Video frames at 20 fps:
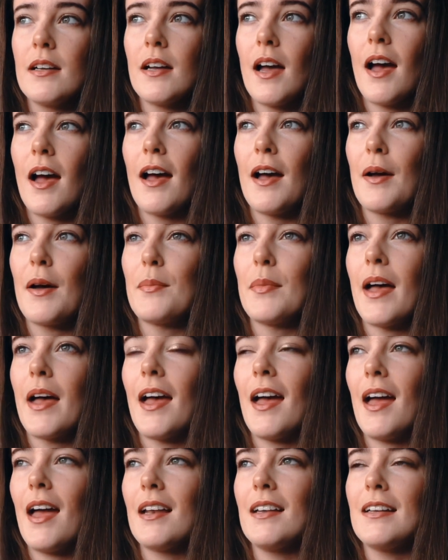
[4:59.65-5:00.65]
and
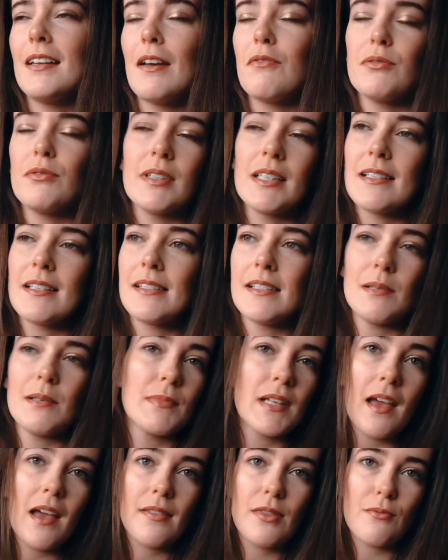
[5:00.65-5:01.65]
it never really seemed
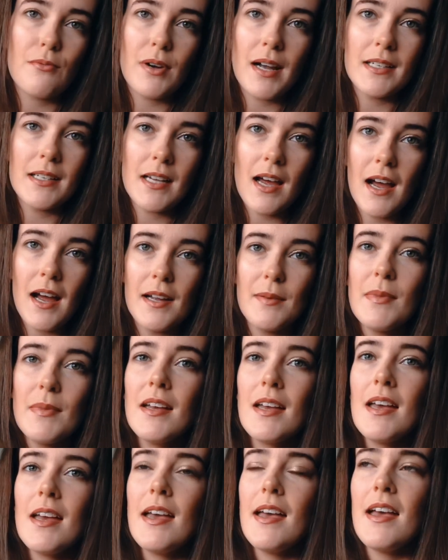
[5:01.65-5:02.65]
like the right time.
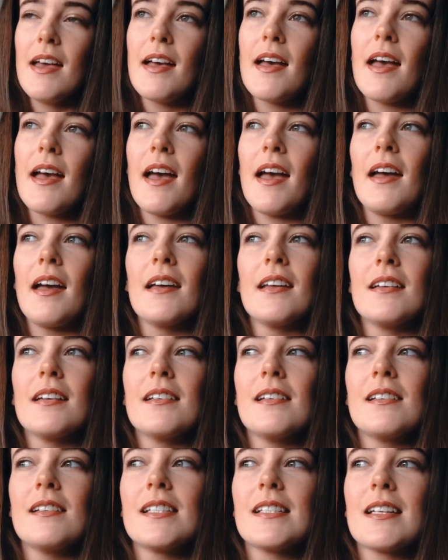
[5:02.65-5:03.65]

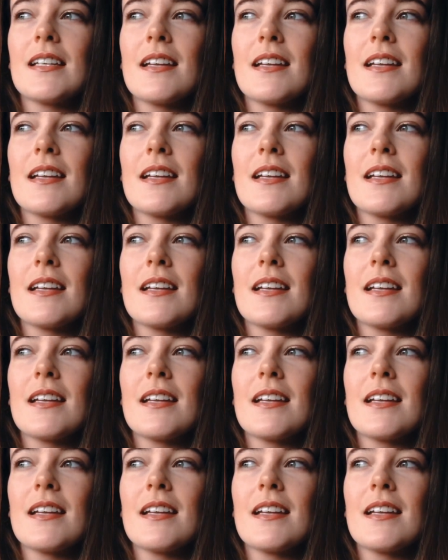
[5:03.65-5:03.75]
And